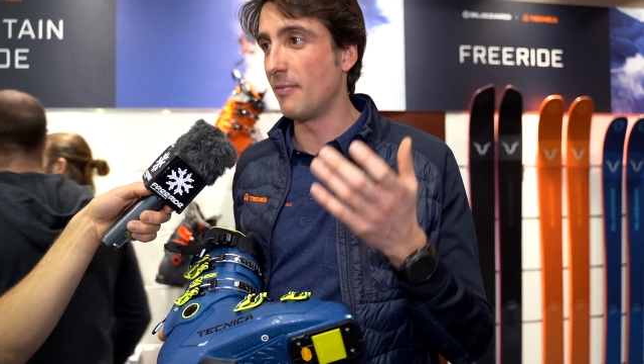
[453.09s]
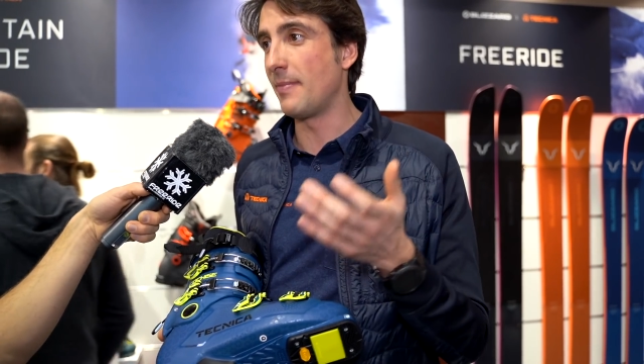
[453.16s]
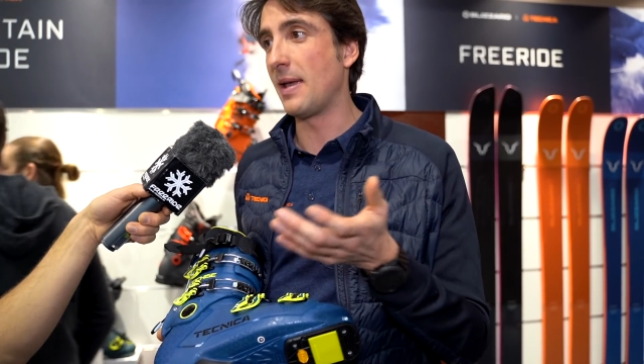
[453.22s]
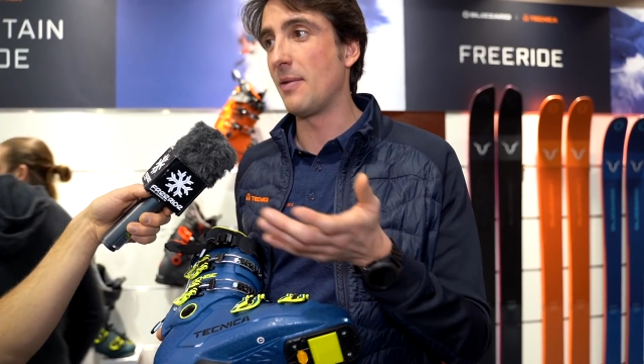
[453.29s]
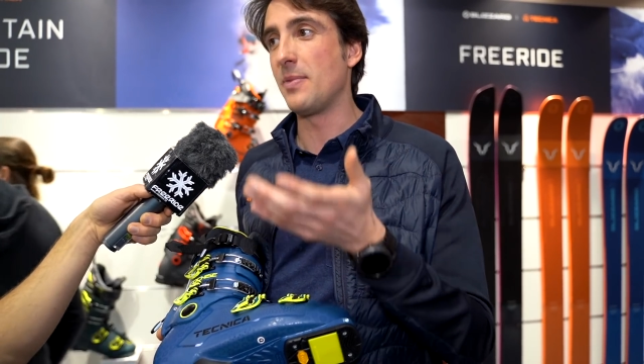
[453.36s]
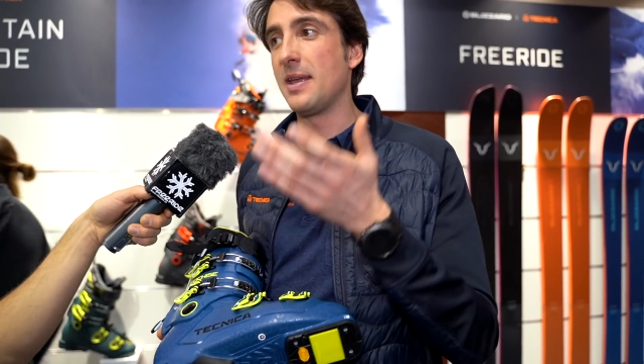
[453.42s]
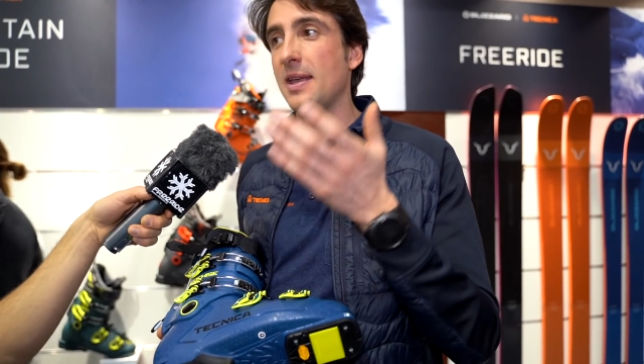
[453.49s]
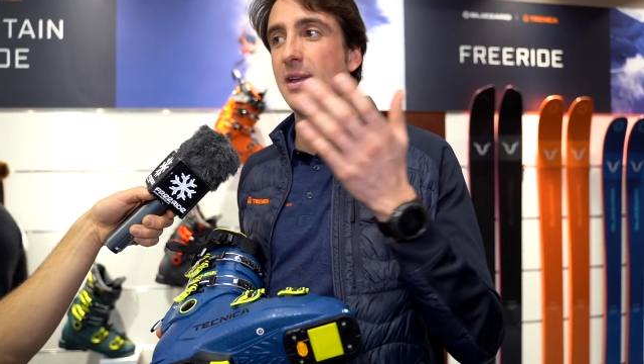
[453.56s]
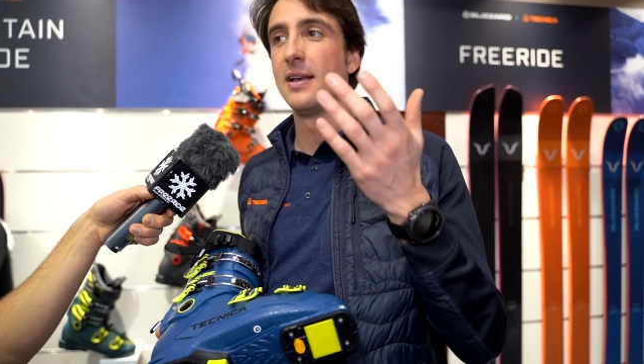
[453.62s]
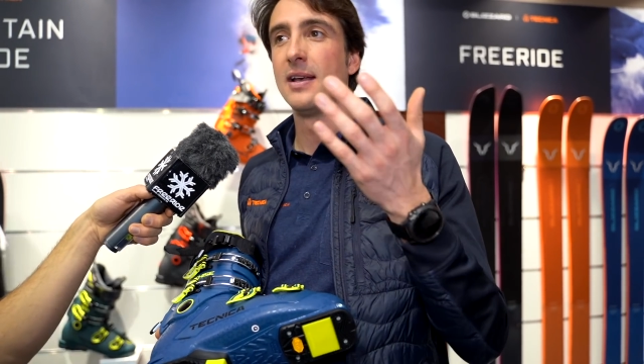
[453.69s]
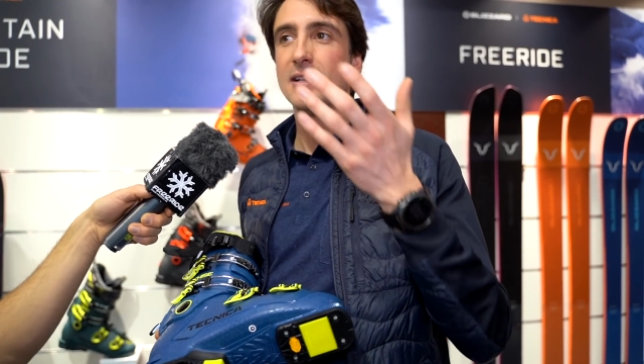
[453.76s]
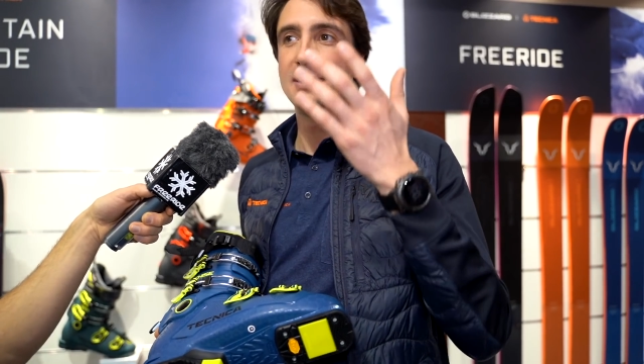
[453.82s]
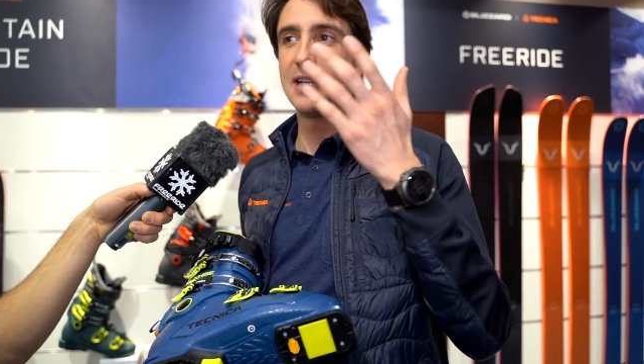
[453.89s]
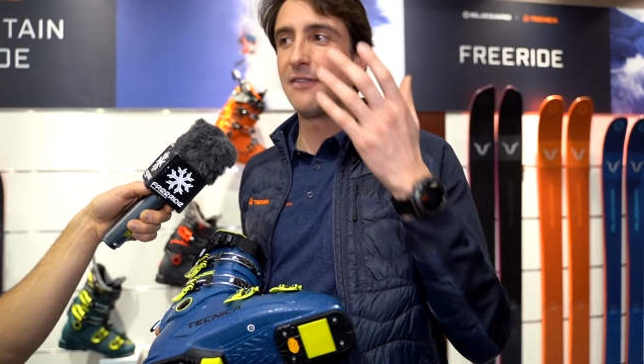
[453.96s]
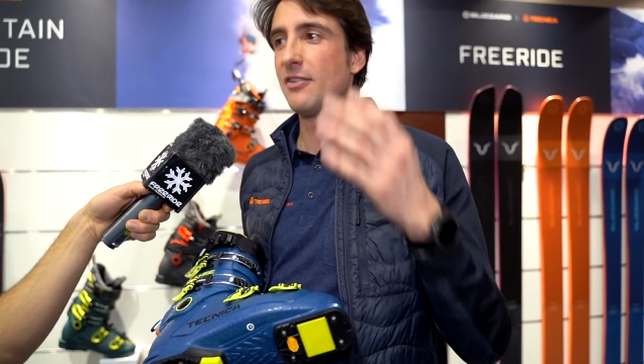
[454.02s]
maybe
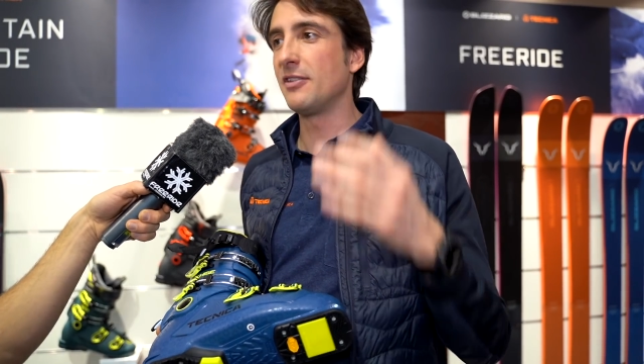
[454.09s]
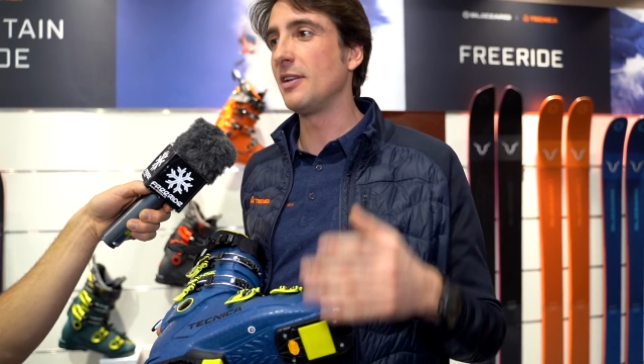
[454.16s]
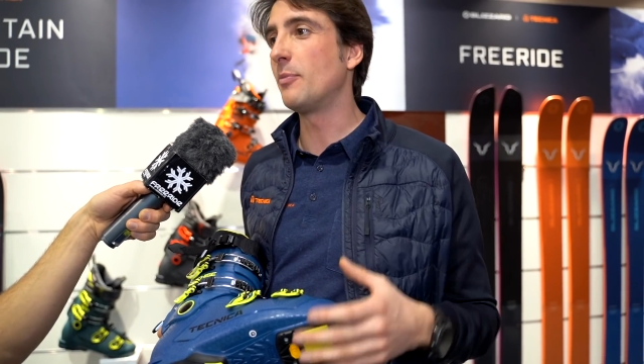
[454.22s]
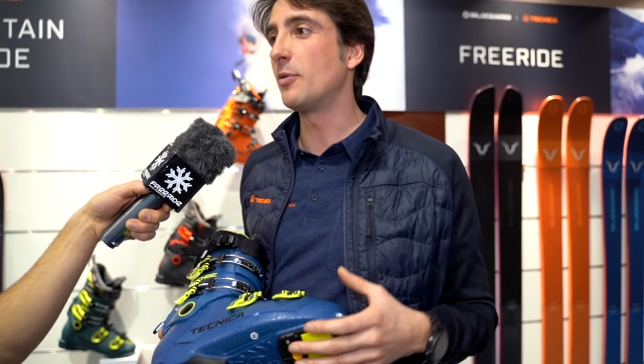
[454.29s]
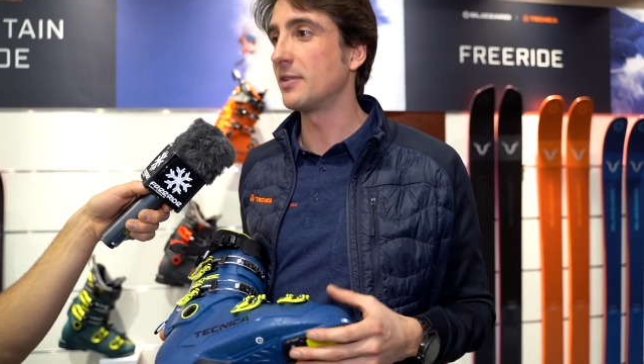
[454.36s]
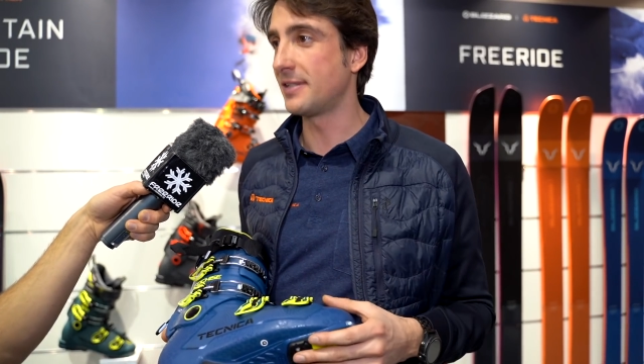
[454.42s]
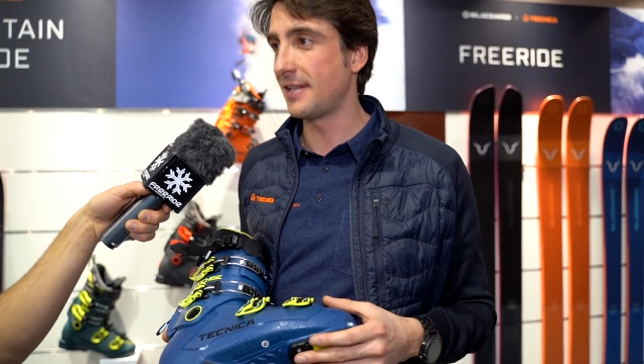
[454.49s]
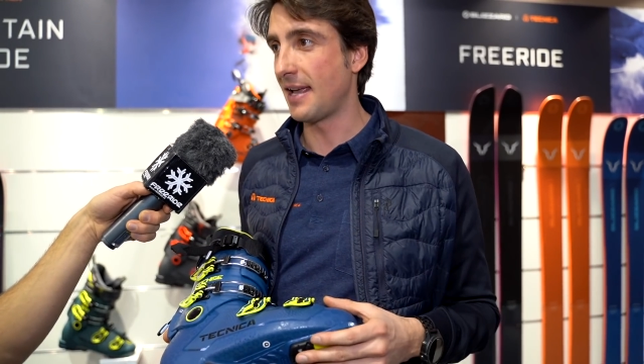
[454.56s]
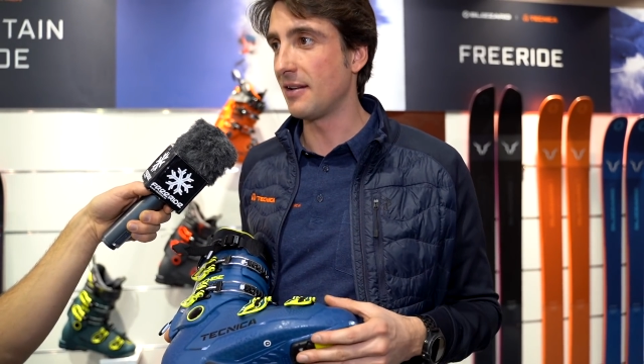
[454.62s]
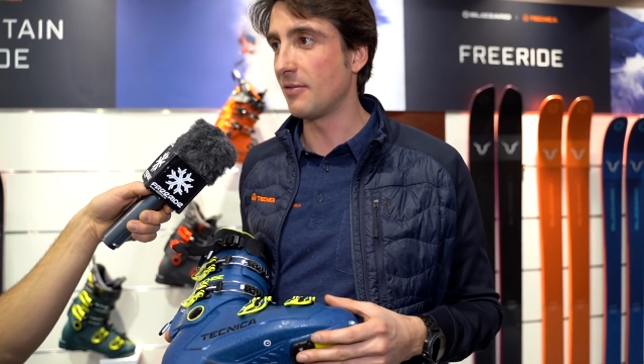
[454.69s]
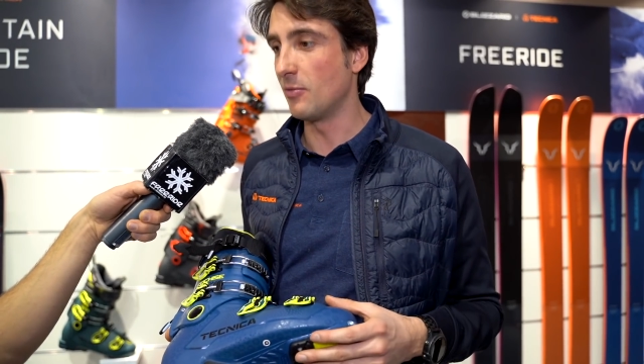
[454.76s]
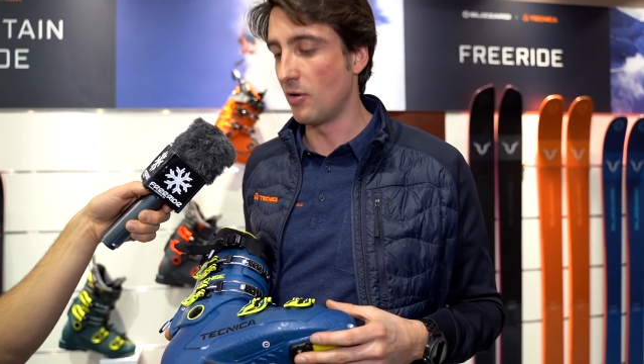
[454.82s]
70%